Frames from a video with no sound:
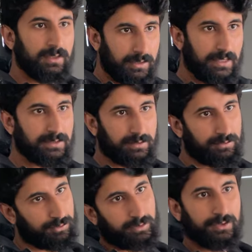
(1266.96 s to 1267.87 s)
doesn't.
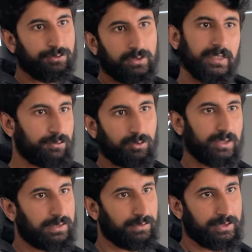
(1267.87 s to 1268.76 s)
So the full thing won't
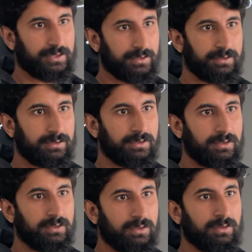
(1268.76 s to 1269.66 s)
converge.
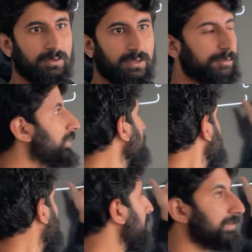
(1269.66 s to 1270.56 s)
Okay, because this
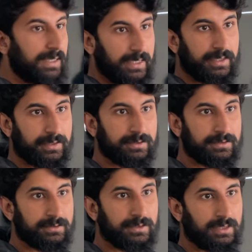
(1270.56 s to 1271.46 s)
part is finite.
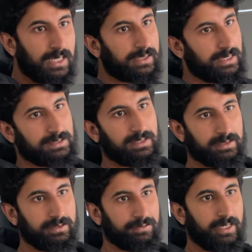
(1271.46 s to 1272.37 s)
It can't cancel it
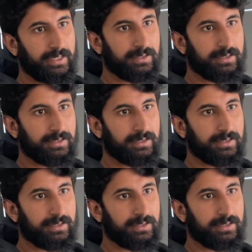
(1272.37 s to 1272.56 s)
infinite.